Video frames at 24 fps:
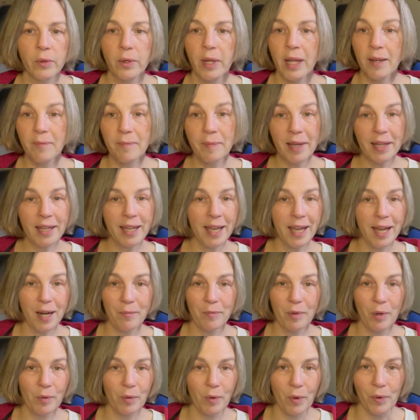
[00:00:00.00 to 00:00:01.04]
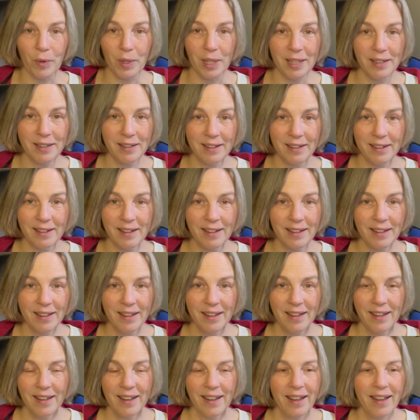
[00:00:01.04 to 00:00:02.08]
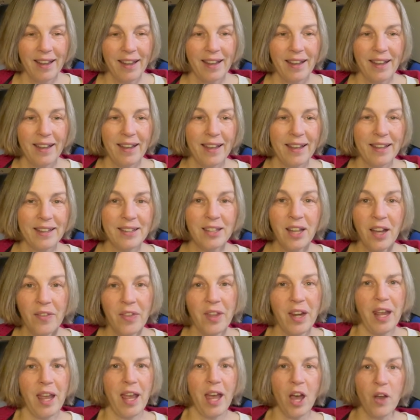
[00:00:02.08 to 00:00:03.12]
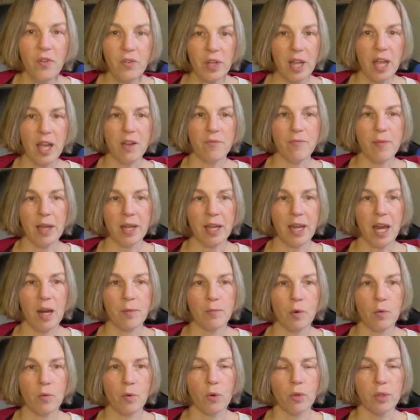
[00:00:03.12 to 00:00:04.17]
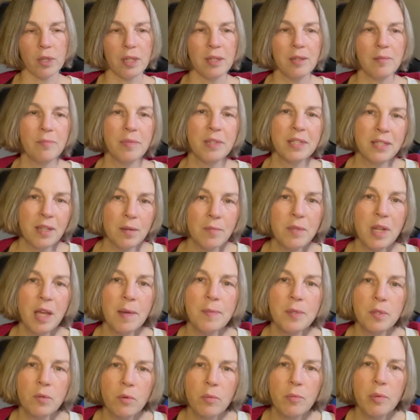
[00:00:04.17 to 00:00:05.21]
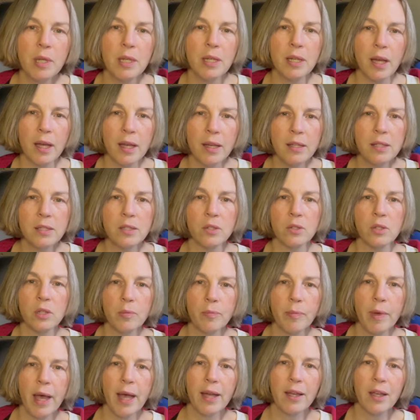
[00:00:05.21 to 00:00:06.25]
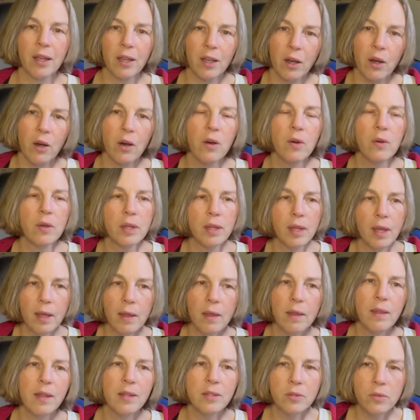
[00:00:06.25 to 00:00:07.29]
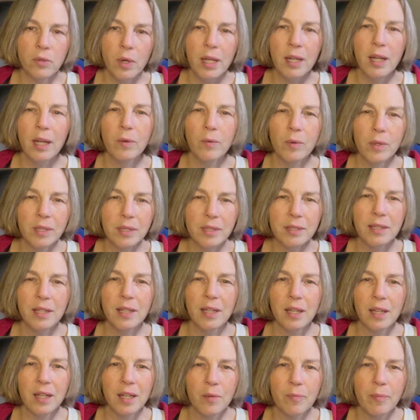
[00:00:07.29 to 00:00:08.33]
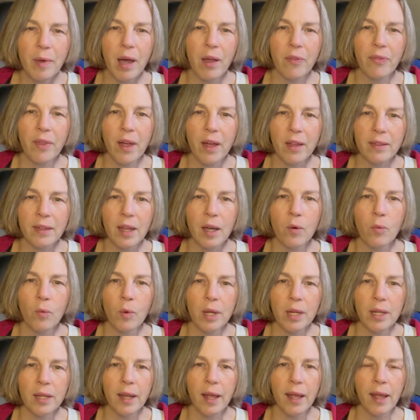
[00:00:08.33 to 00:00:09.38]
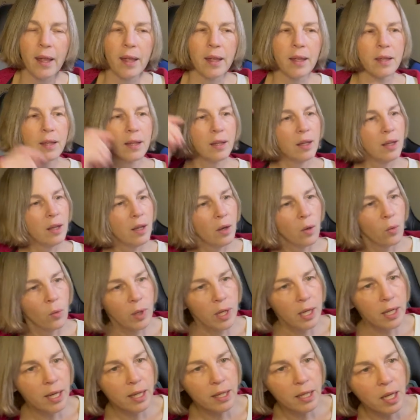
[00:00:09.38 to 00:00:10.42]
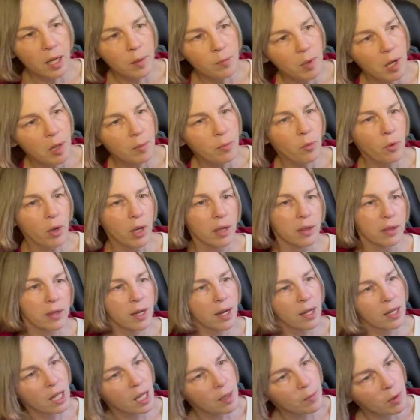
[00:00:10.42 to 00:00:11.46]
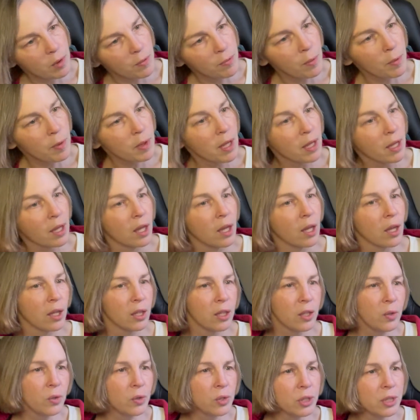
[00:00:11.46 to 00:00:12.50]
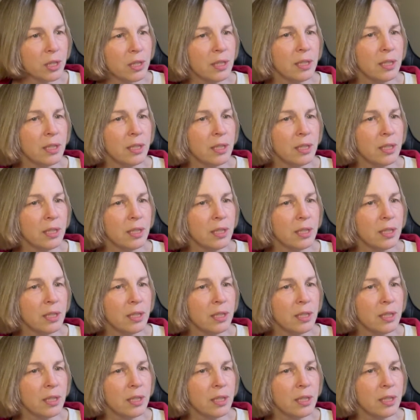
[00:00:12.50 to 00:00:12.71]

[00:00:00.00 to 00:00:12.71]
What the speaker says: have my camera rolling. Not that I have to have my camera rolling, but sometimes it would be nice to look back and go, oh yeah, that's right. I was thinking about that one day. What did I come up with? Did I come up with a conclusion?